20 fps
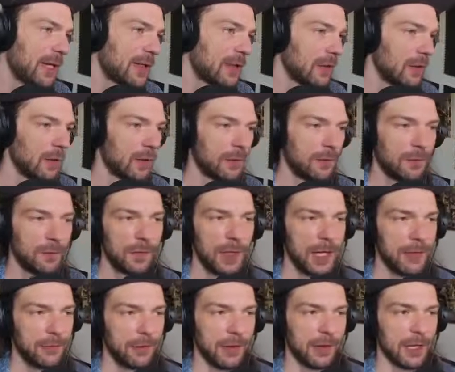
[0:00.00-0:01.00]
of
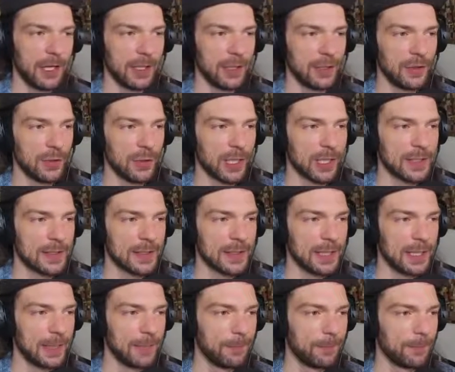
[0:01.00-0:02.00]
everything, you can
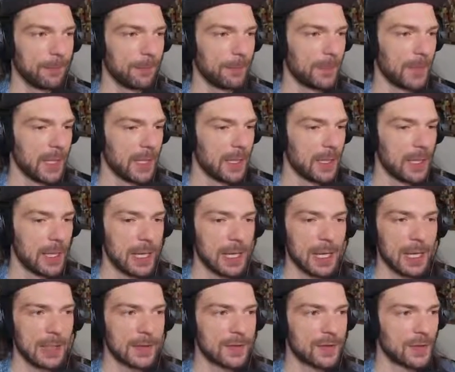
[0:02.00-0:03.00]
say.
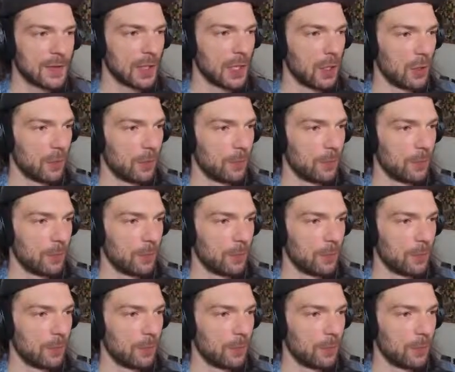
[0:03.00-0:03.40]
So,